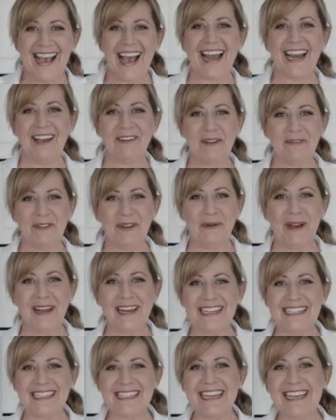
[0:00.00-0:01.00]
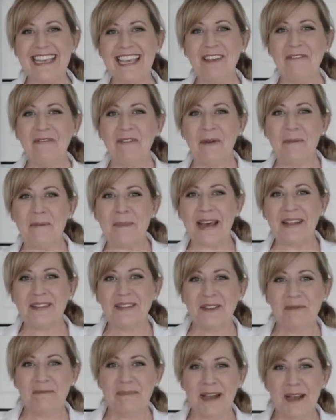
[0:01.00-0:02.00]
Hello everyone, it's Nikki from
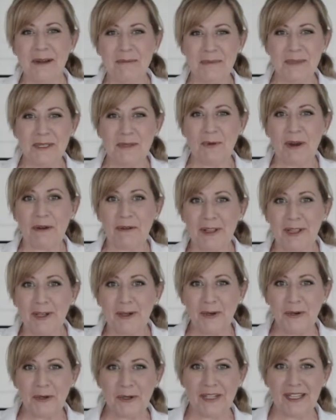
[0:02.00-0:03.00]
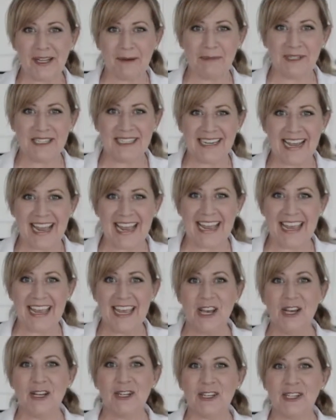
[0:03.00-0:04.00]
Mouths of Mums. We're in the Cook Club today
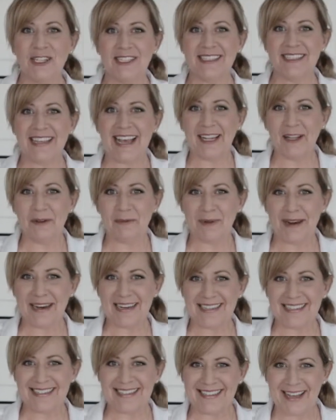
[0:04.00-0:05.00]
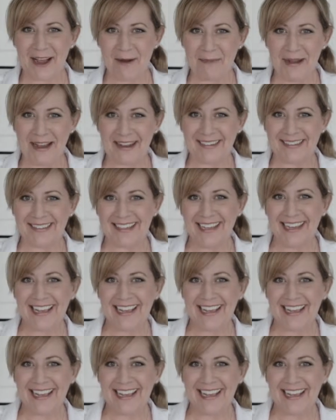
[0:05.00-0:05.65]
to celebrate summer.